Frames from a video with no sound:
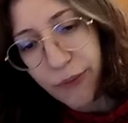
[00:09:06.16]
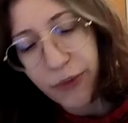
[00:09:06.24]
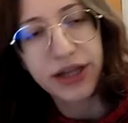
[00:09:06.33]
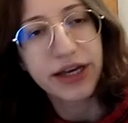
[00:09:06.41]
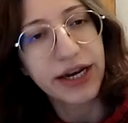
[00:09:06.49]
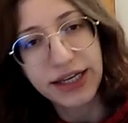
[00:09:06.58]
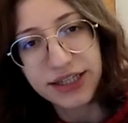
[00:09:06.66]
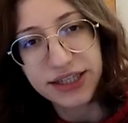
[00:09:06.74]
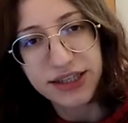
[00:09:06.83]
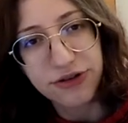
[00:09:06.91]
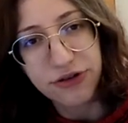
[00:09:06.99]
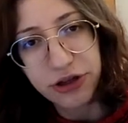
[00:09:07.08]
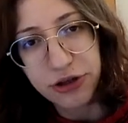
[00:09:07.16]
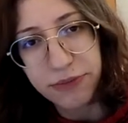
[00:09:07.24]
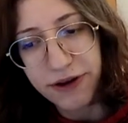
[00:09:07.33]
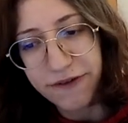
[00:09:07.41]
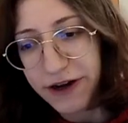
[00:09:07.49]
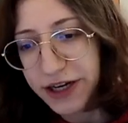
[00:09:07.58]
well, at least it's going
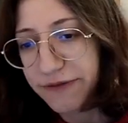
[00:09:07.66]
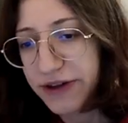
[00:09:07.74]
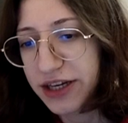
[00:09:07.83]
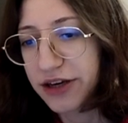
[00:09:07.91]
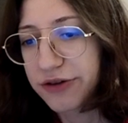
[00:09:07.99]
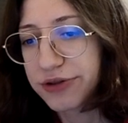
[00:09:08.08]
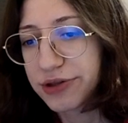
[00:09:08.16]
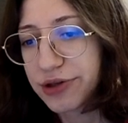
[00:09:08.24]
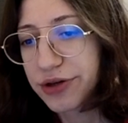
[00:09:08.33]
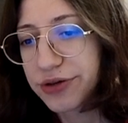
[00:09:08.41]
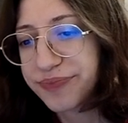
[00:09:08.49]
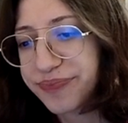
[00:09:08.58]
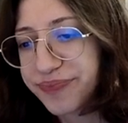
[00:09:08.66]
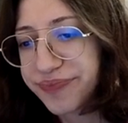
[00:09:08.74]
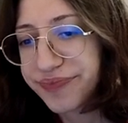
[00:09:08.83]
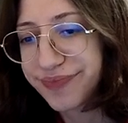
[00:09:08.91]
to be a funny video, you know?